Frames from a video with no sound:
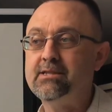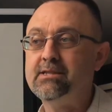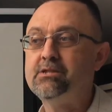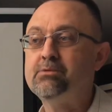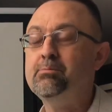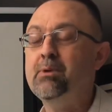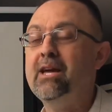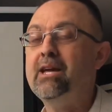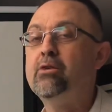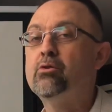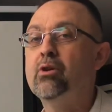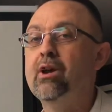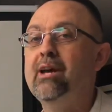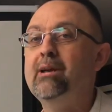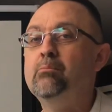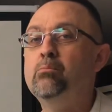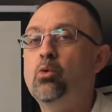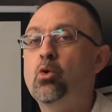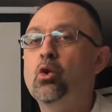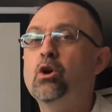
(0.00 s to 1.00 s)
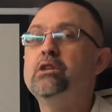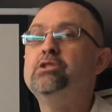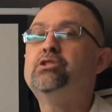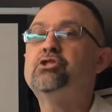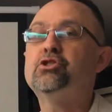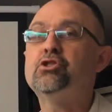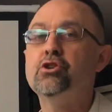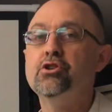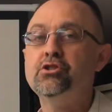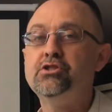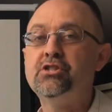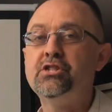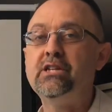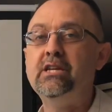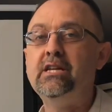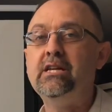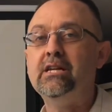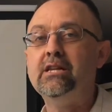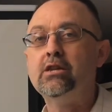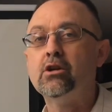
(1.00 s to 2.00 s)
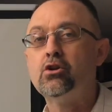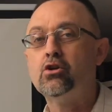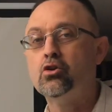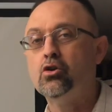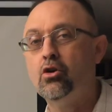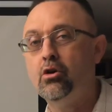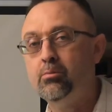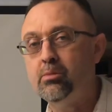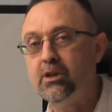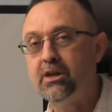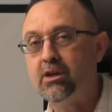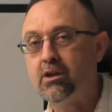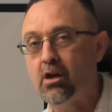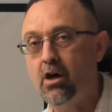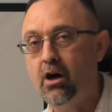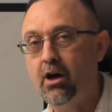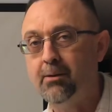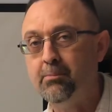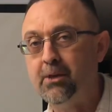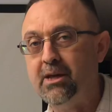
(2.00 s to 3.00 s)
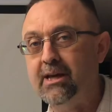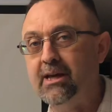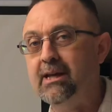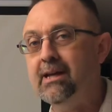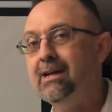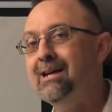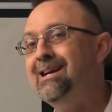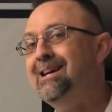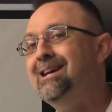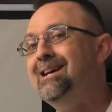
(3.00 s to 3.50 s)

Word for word: This may create more uncertainty in the global economy,